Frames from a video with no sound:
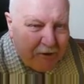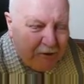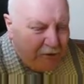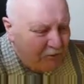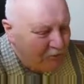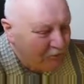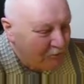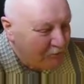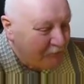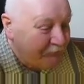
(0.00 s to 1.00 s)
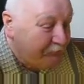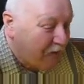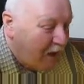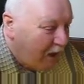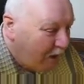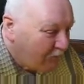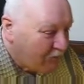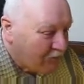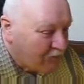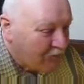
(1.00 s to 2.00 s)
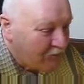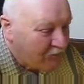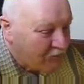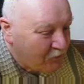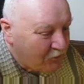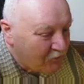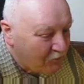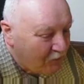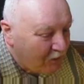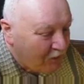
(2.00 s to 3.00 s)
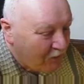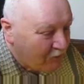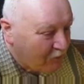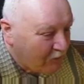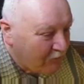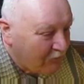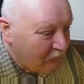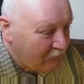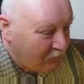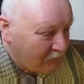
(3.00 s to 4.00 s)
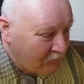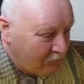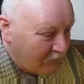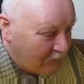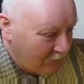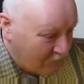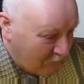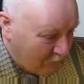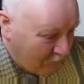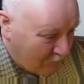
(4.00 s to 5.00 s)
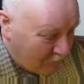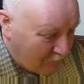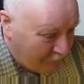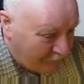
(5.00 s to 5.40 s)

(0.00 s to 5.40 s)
I don't know, but I just thought it was a great story. So that's one I've given you to have a read out this time around.